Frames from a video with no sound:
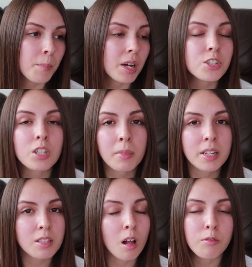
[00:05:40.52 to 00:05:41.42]
punching
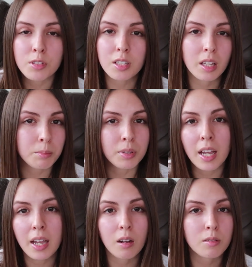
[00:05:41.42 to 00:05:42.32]
myself until I
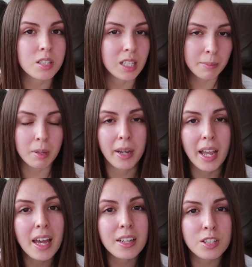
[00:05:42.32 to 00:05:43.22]
bled. I was slamming my
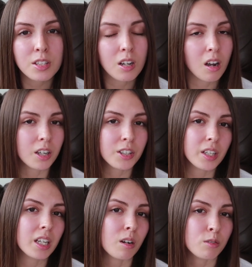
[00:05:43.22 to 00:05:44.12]
head into the
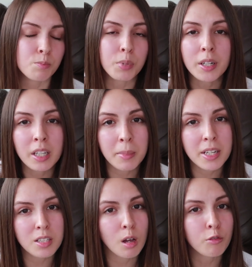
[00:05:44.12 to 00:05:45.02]
concrete. I was burning
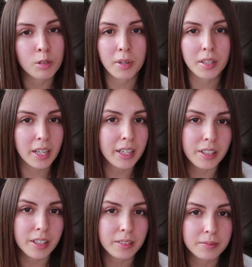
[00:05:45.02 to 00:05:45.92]
myself with my
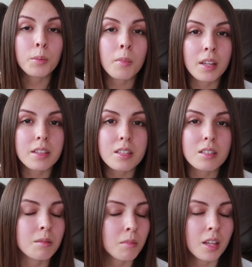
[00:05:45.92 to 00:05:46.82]
lighter for
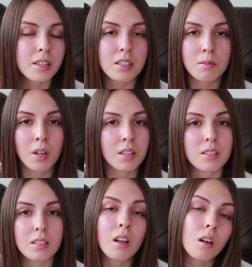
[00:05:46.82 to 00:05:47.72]
months and months and
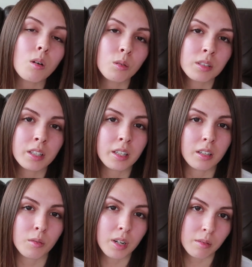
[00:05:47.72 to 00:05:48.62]
months. And not
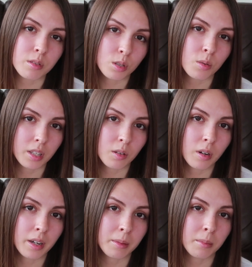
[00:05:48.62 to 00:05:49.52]
only when I was
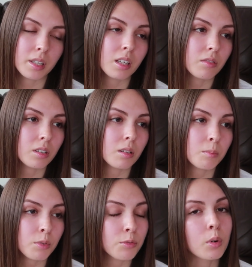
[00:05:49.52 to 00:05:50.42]
21, but
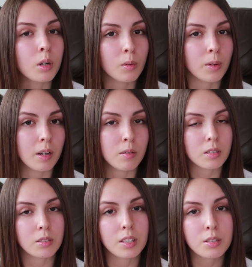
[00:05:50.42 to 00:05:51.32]
even before, when I was
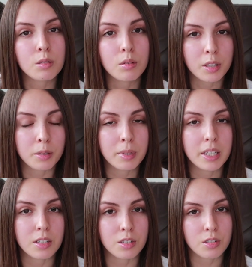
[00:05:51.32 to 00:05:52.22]
on that 2-year
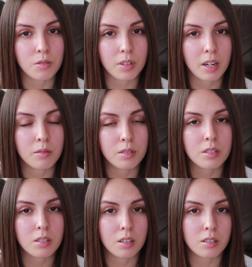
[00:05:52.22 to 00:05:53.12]
binge, when I
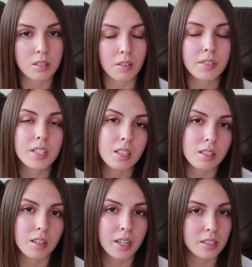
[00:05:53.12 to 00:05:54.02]
was 17
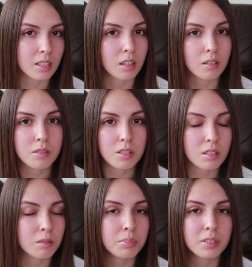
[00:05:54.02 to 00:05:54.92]
to 19, I was
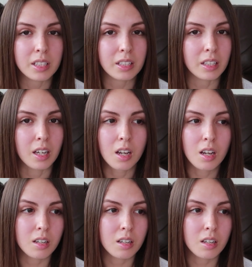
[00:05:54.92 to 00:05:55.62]
this completely